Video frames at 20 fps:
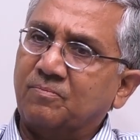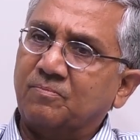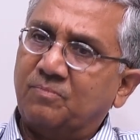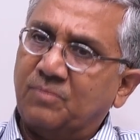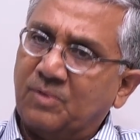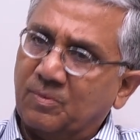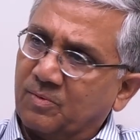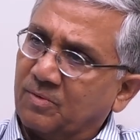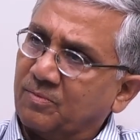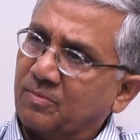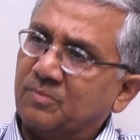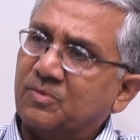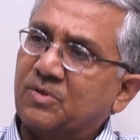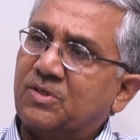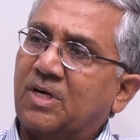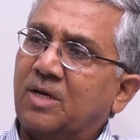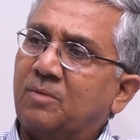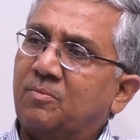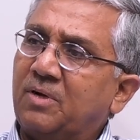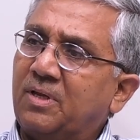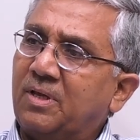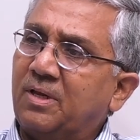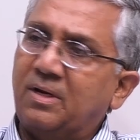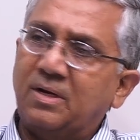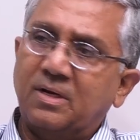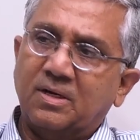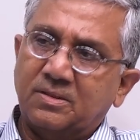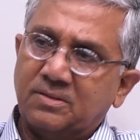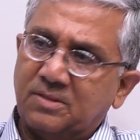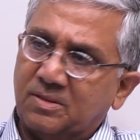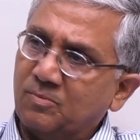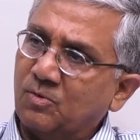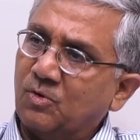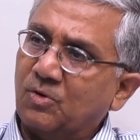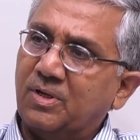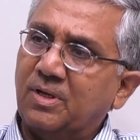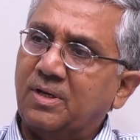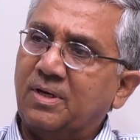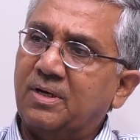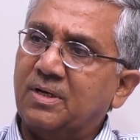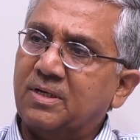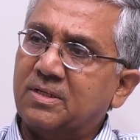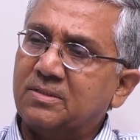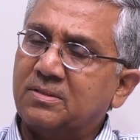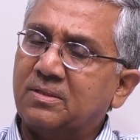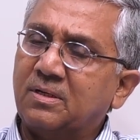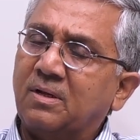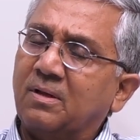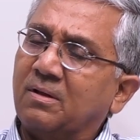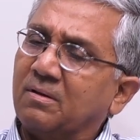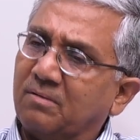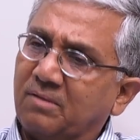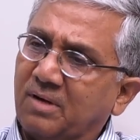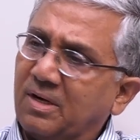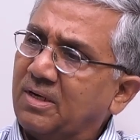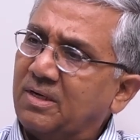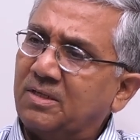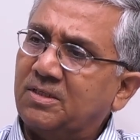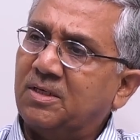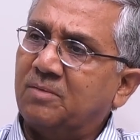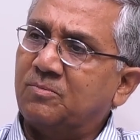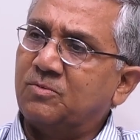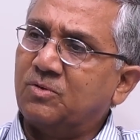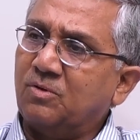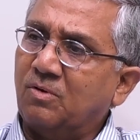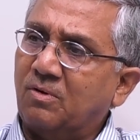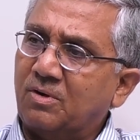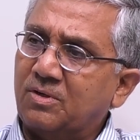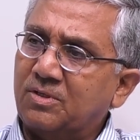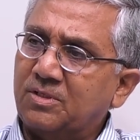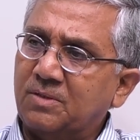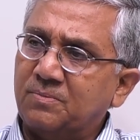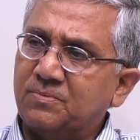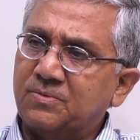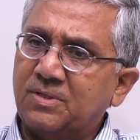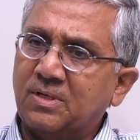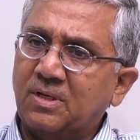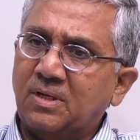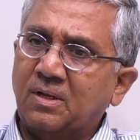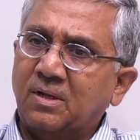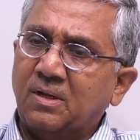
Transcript: people from the tribal areas, remote areas, creating some scholarships.